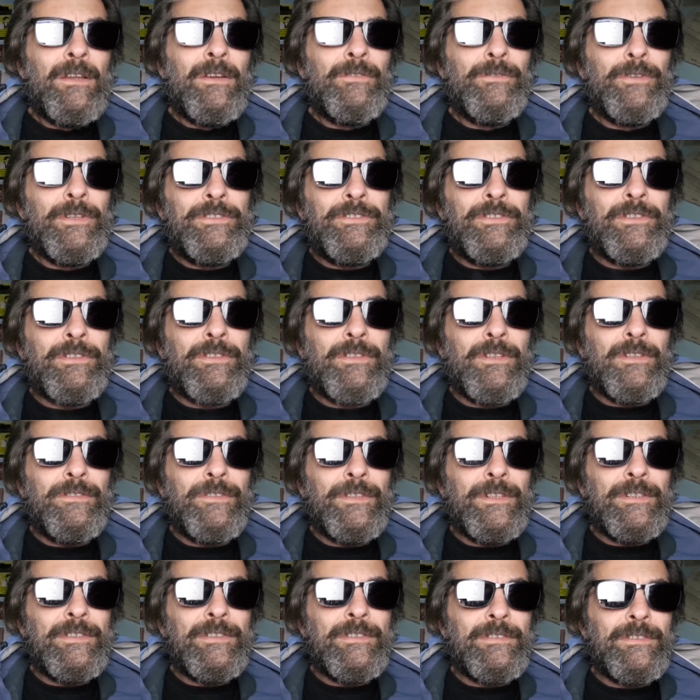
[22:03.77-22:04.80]
Richard
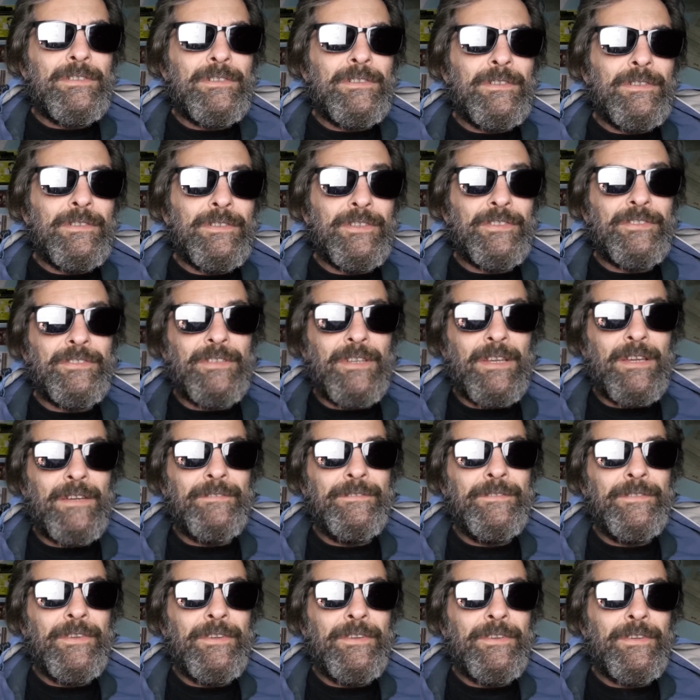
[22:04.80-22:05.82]
Griffiths, the
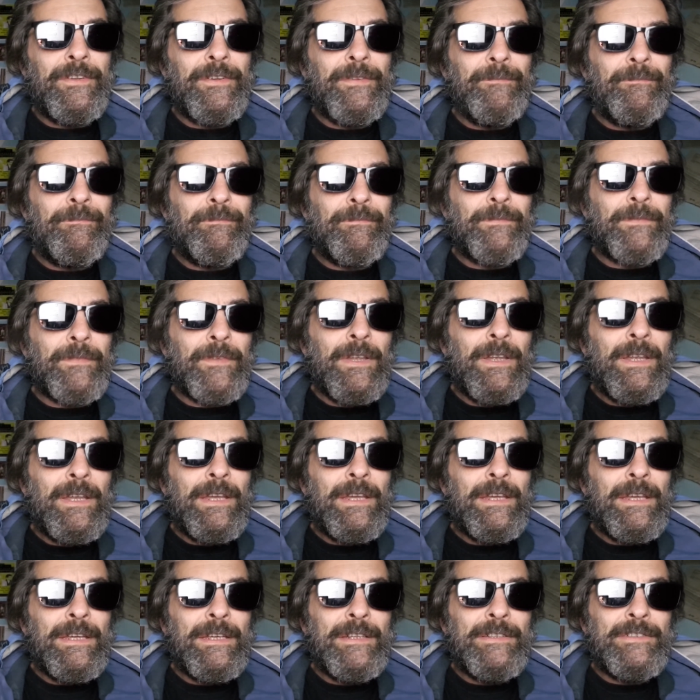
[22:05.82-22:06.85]
7th,
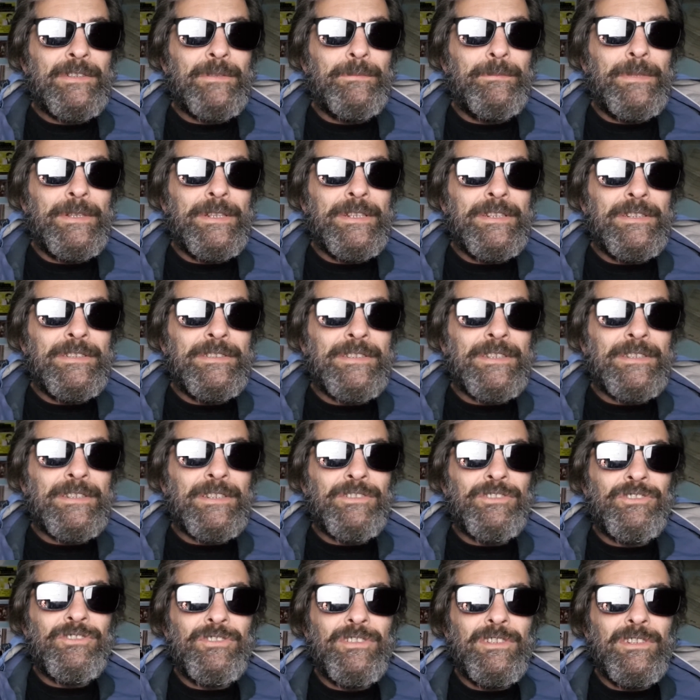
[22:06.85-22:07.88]
is amazed at the
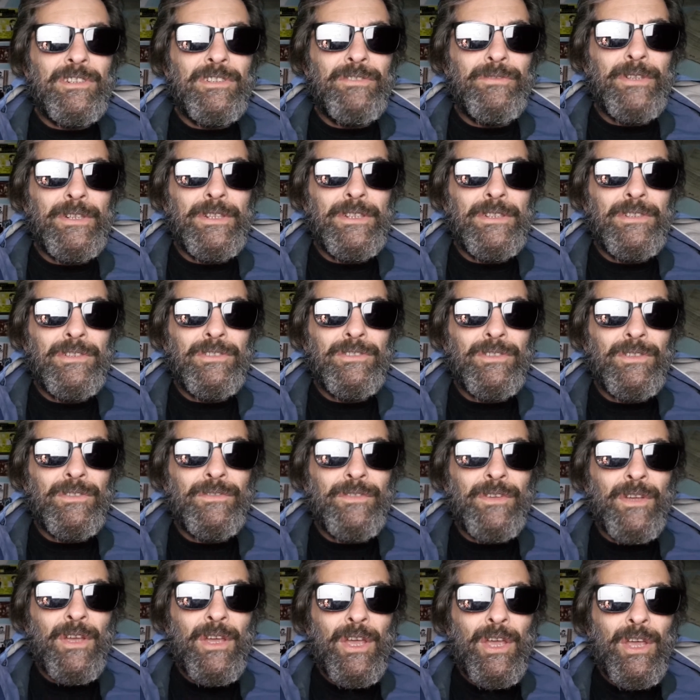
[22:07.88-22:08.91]
sheer range
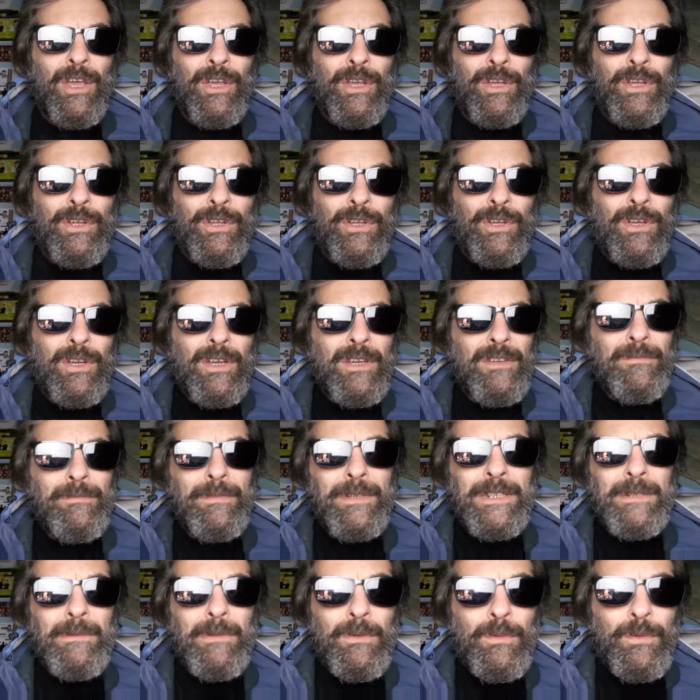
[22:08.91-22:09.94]
of, I
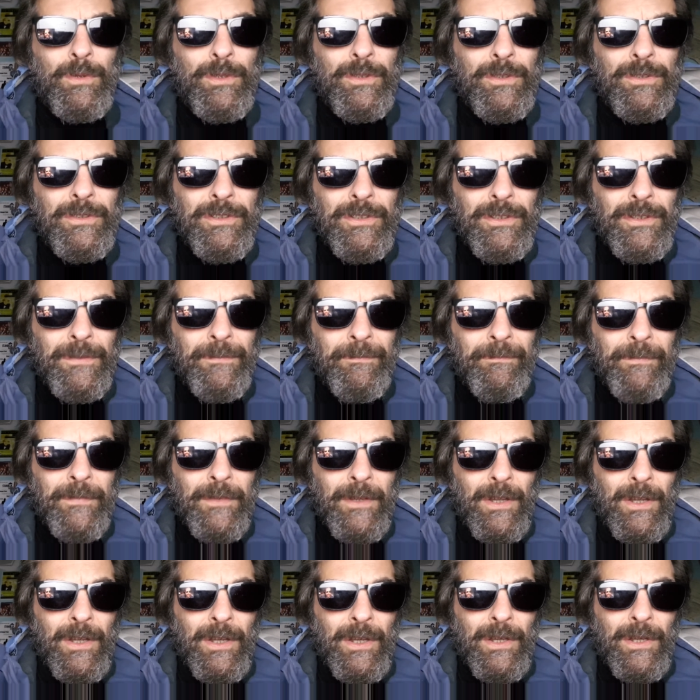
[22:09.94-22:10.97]
made up a word here,
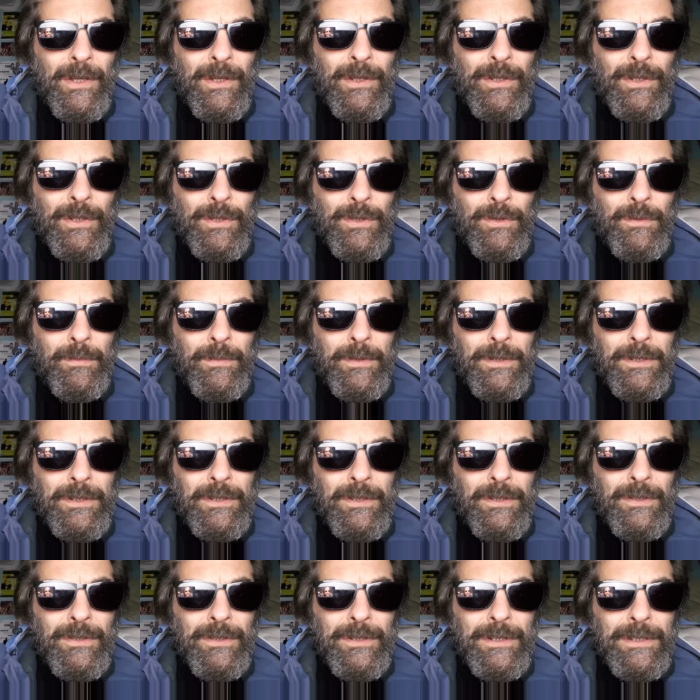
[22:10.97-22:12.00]

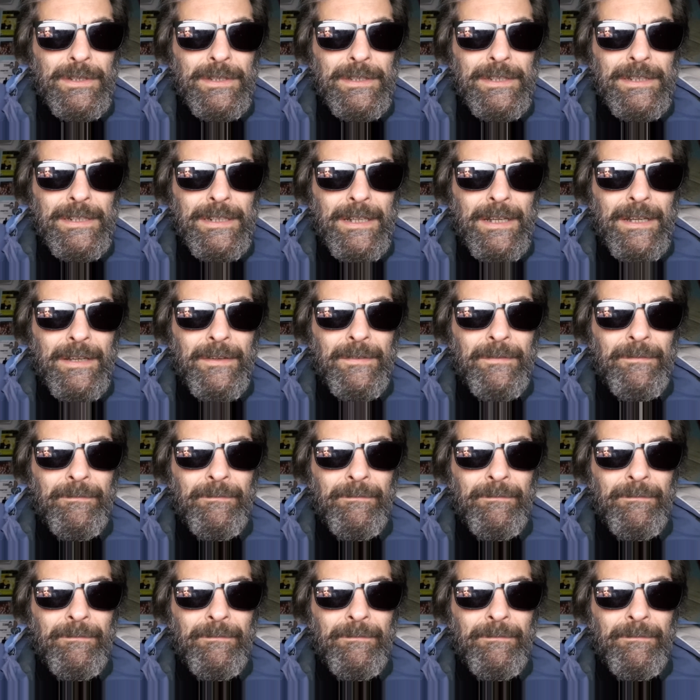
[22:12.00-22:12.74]
humanoidia.